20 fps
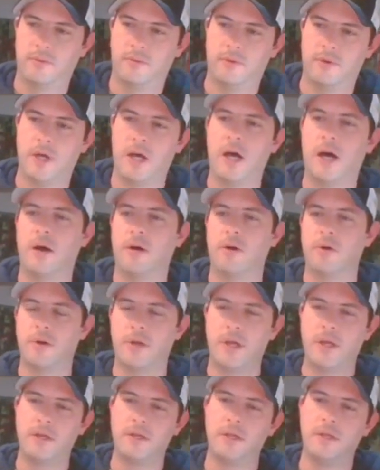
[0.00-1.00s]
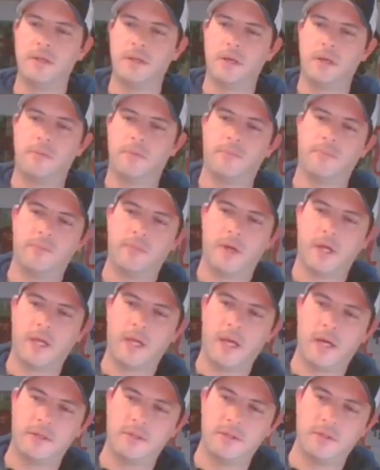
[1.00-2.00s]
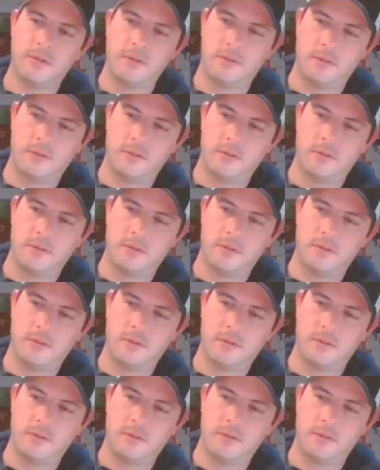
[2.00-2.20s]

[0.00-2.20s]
Ah, okay, D-Dub. I got you.